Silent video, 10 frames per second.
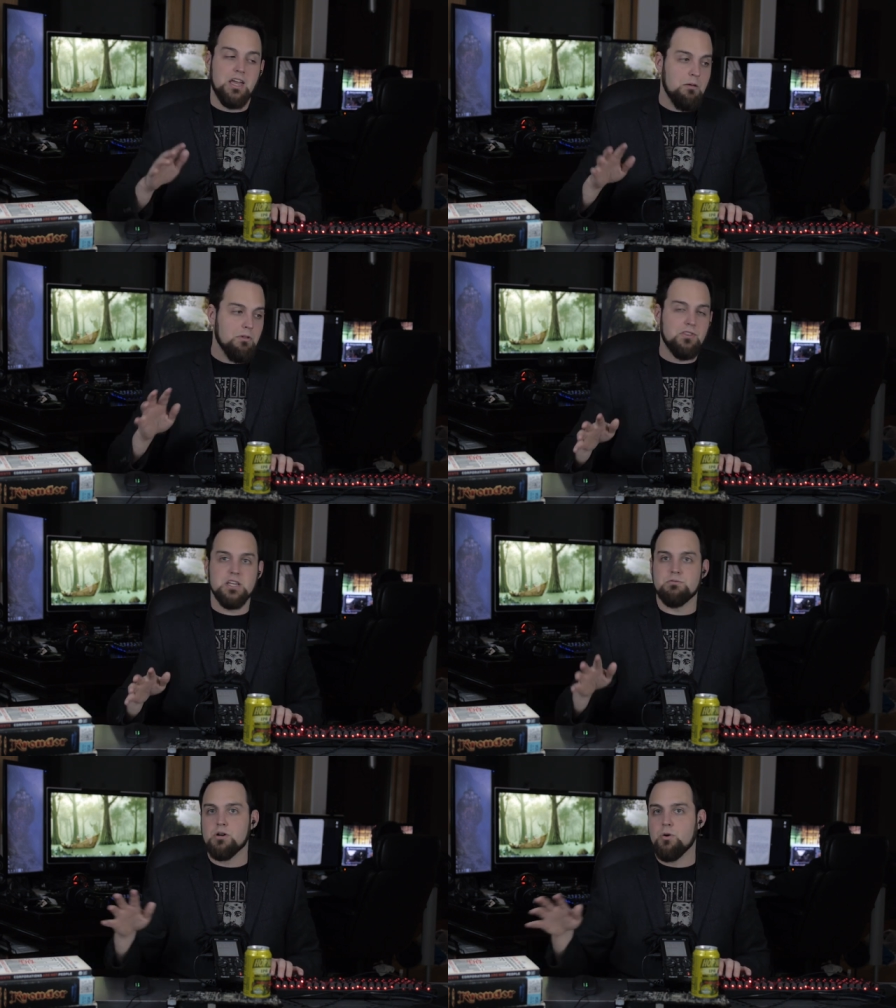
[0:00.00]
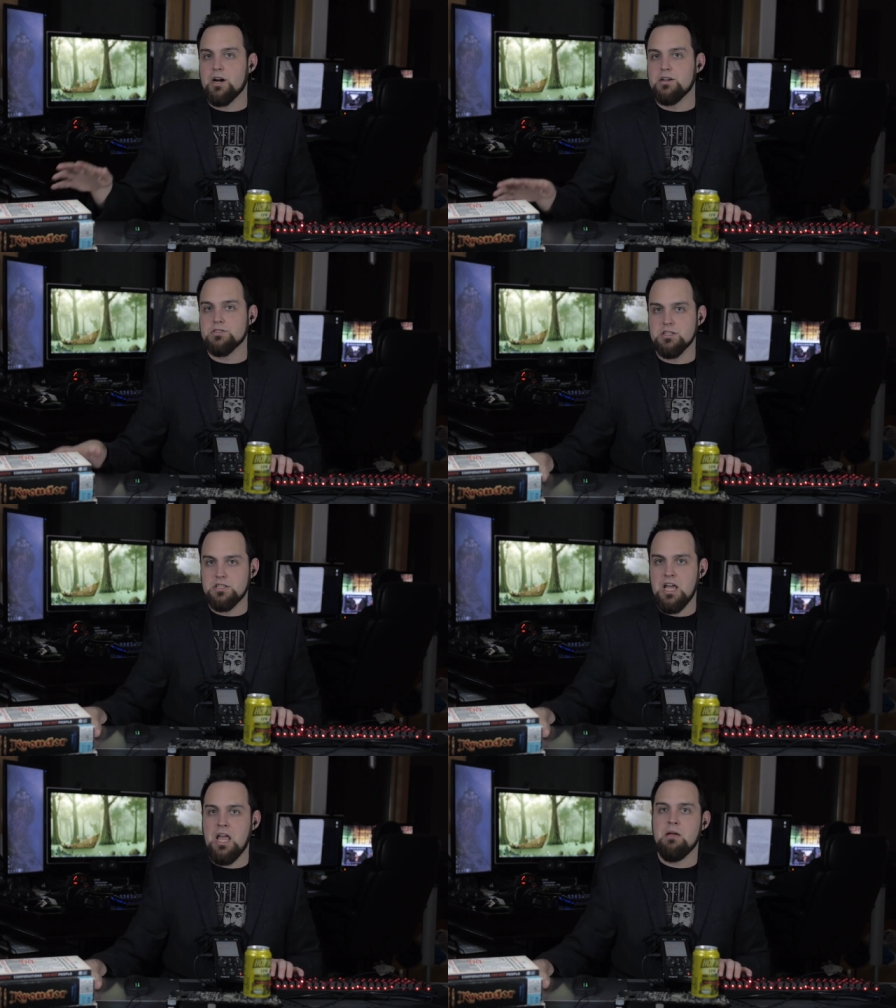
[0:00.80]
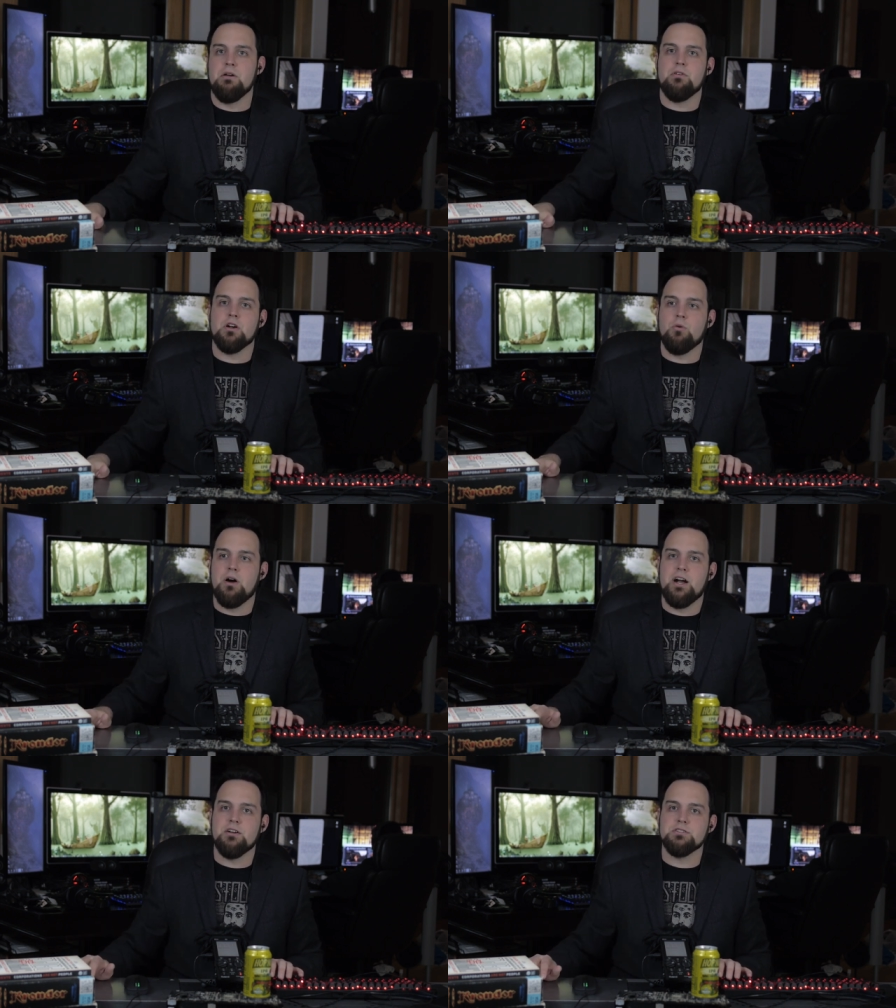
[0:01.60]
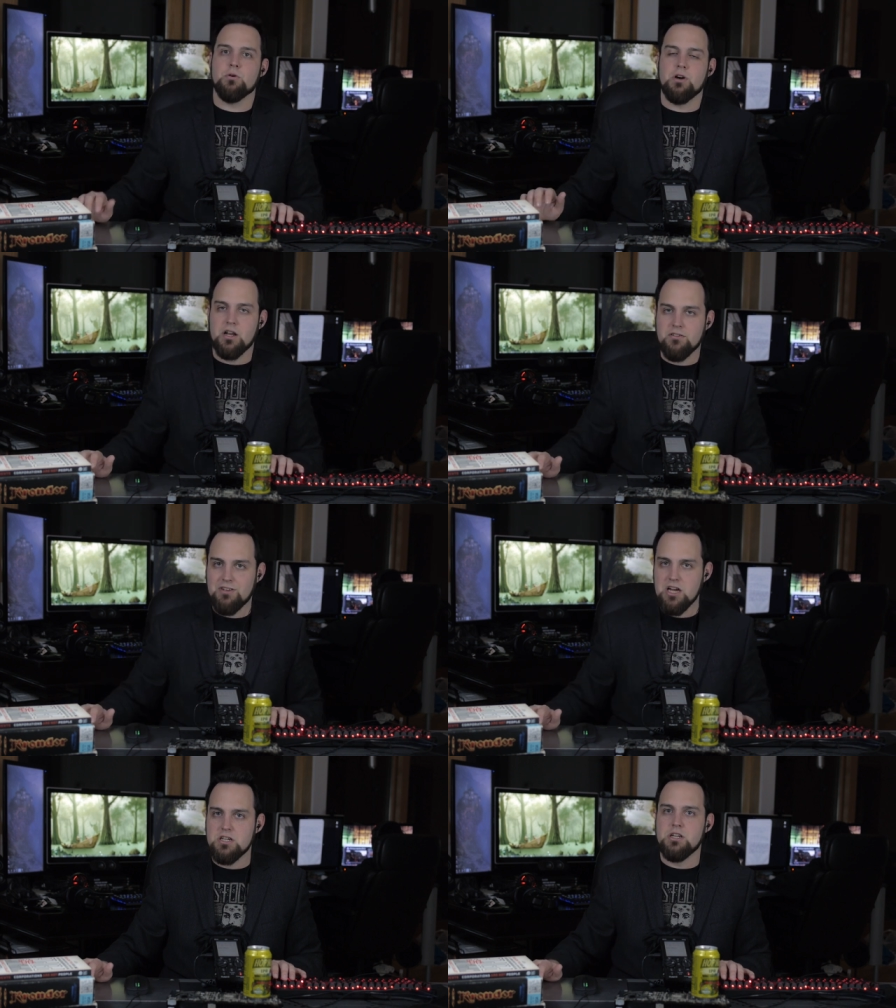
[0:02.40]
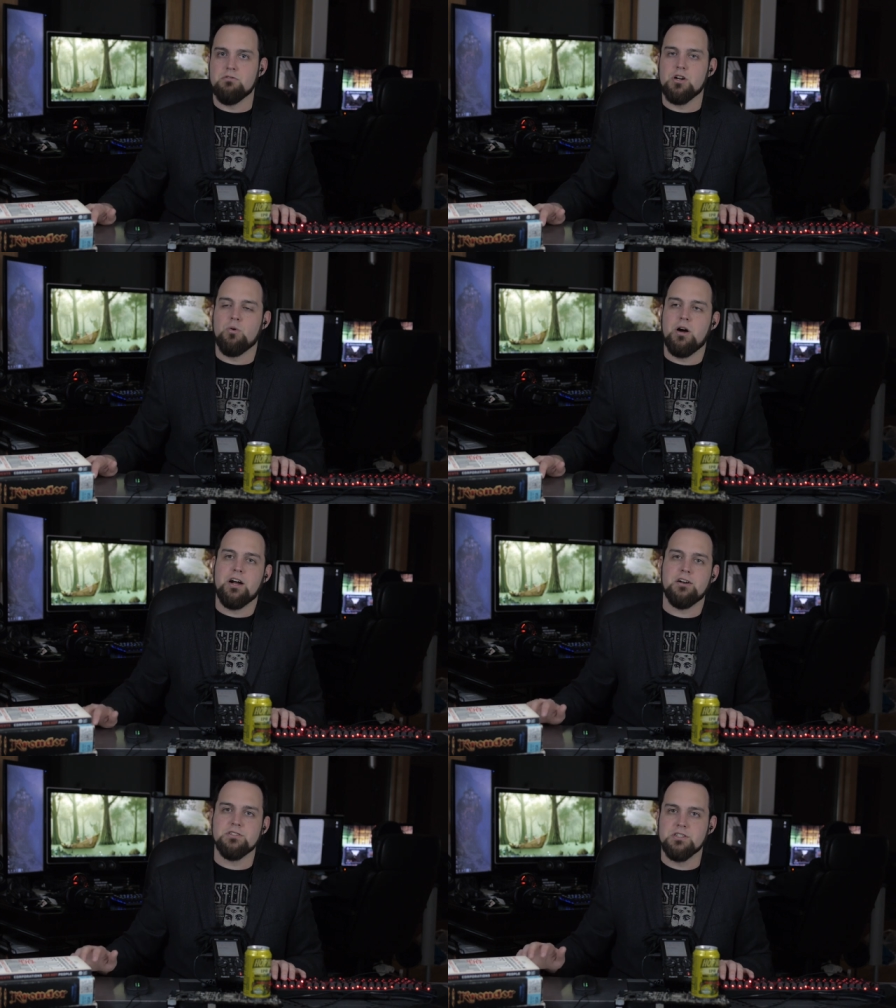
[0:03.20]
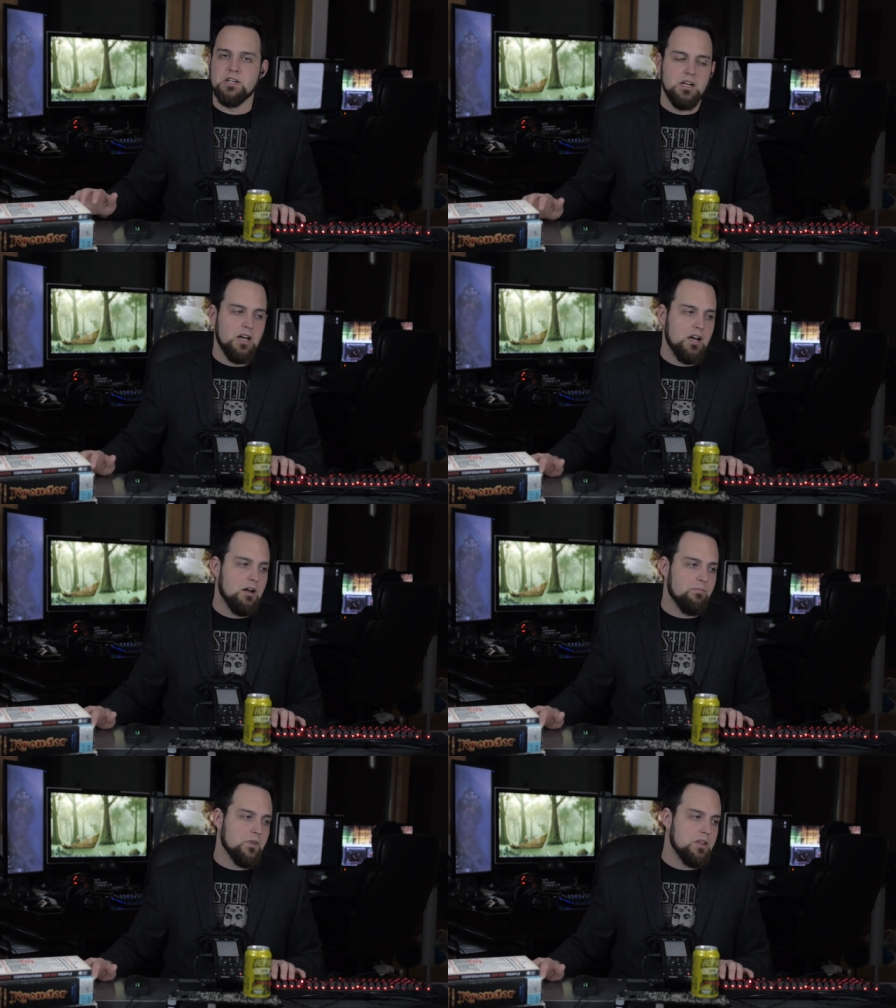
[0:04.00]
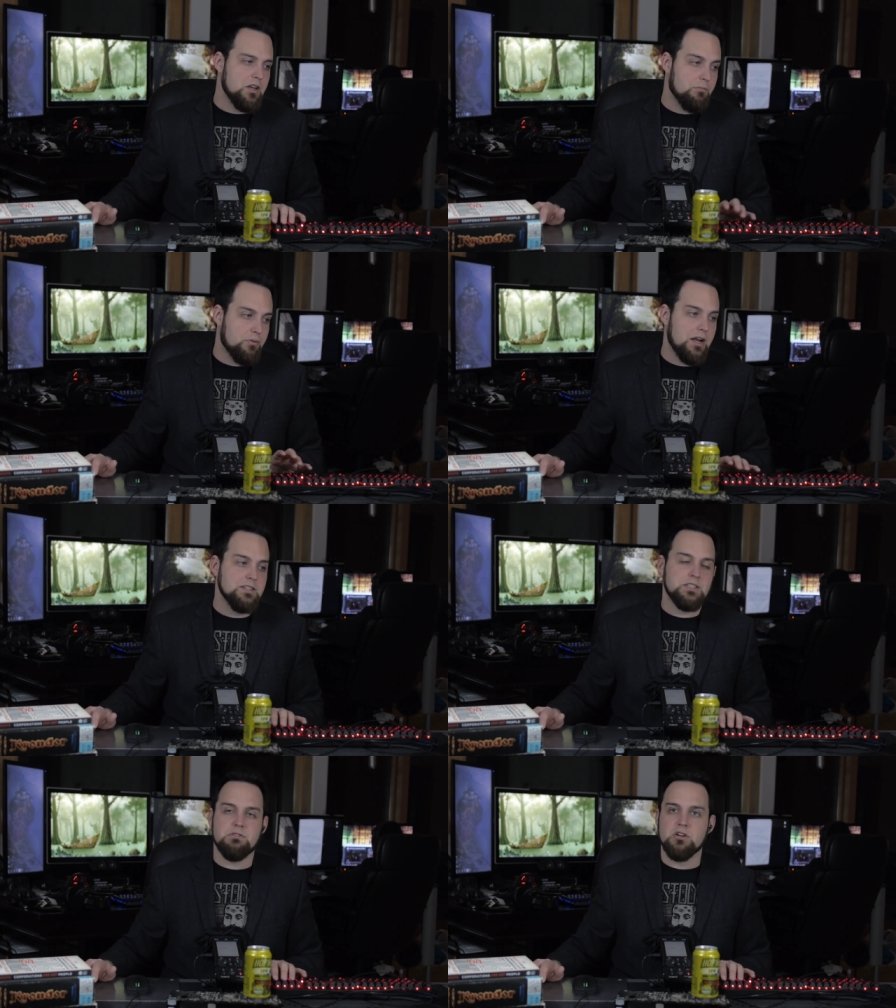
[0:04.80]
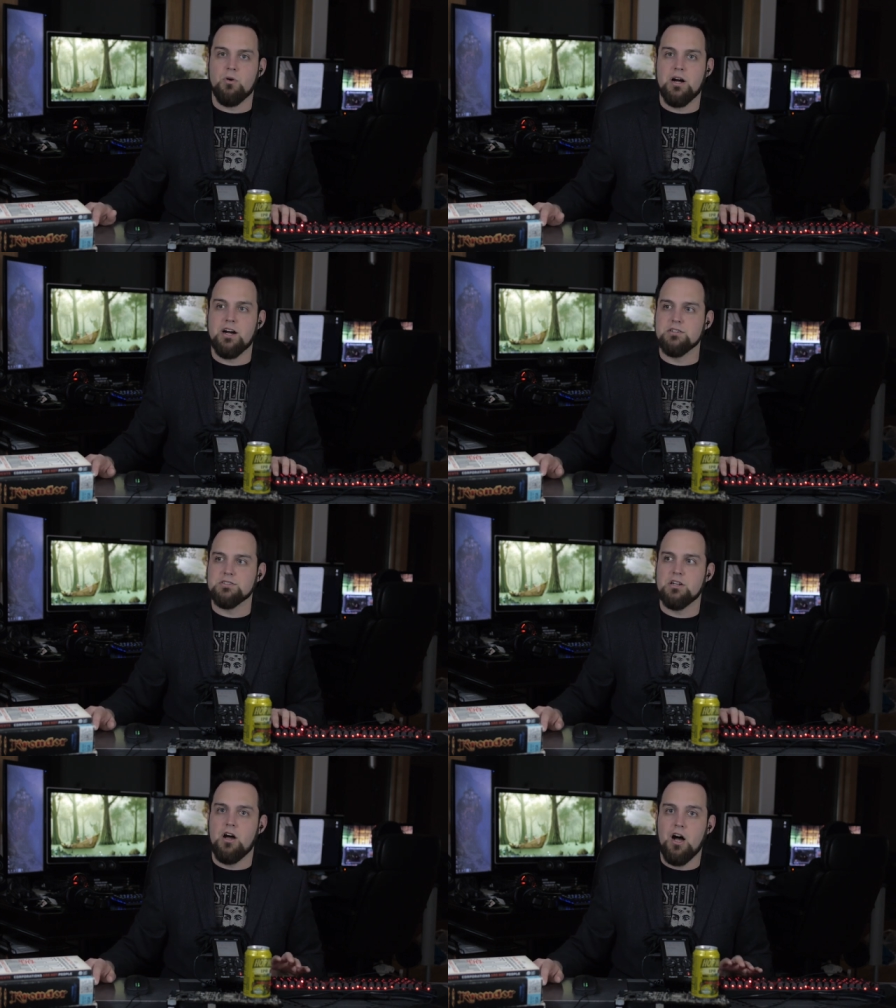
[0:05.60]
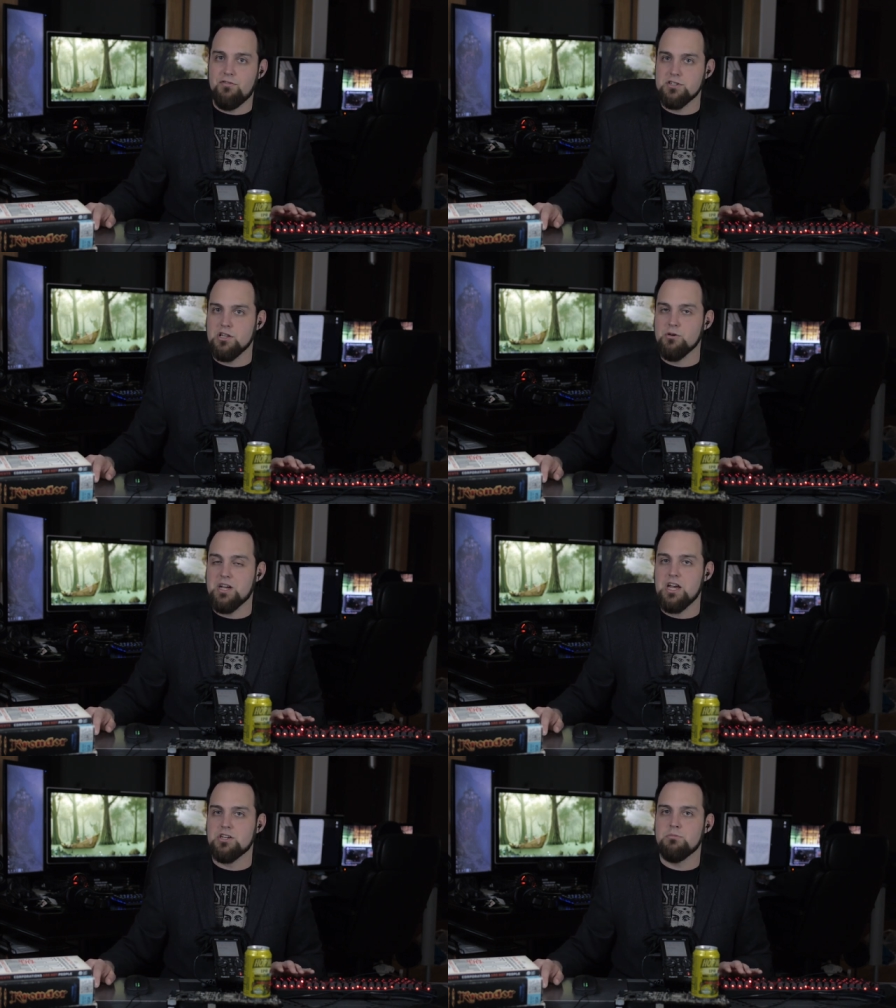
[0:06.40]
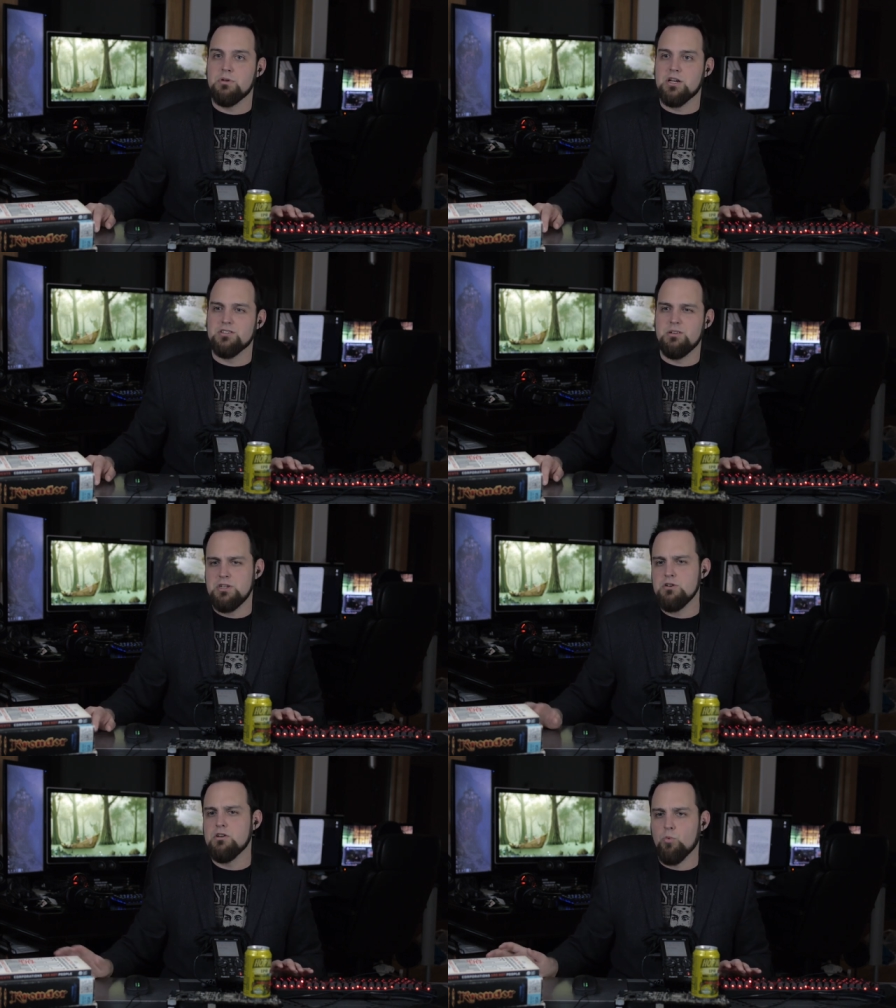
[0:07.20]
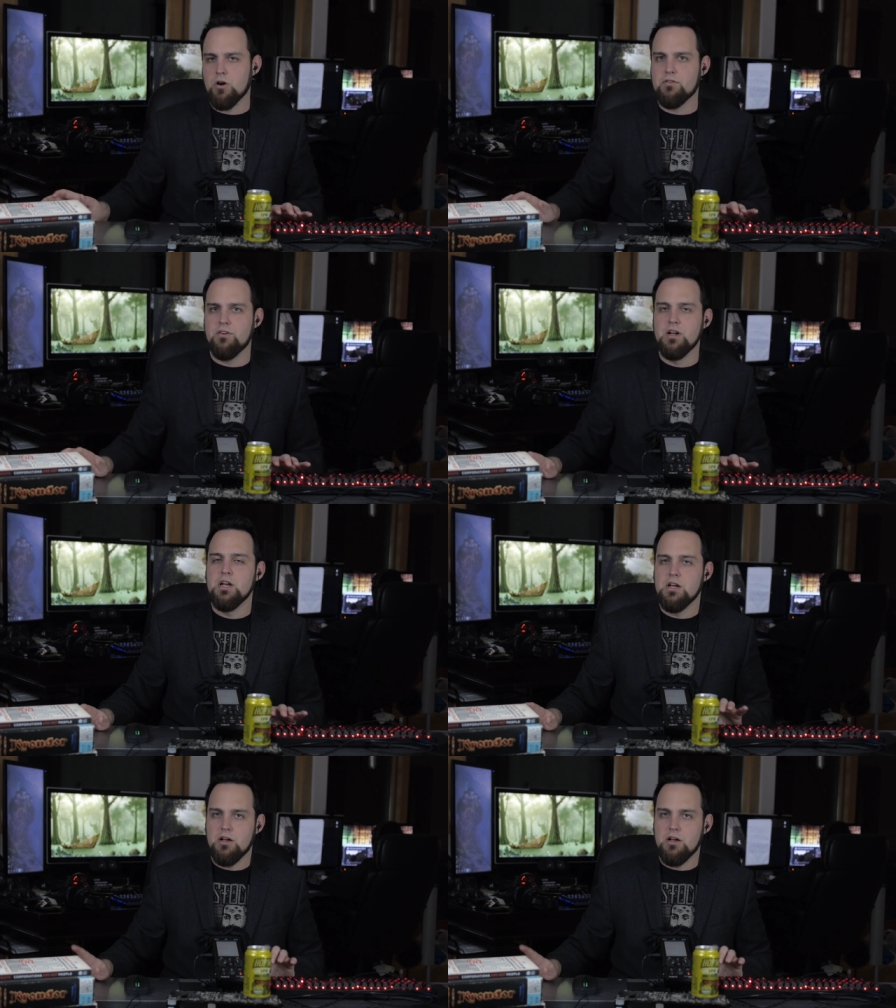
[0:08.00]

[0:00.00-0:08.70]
A game like this requires a team, it requires organization, it requires um, you know press, it requires an office location because I mean you can work